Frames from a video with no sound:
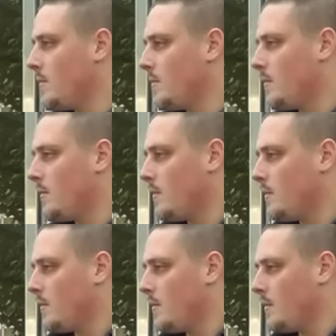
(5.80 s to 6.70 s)

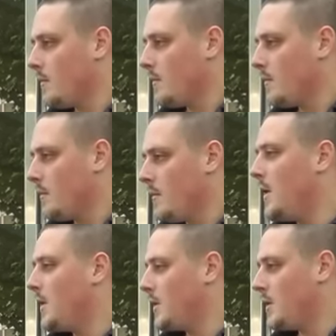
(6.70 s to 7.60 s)

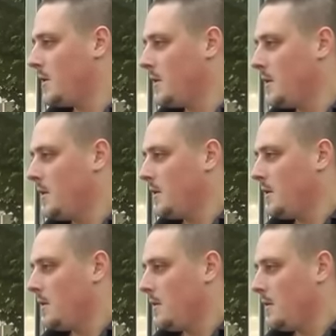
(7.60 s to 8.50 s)

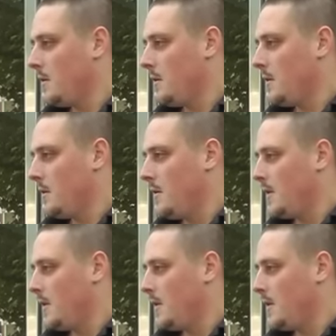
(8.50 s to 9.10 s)
The person shown says nothing.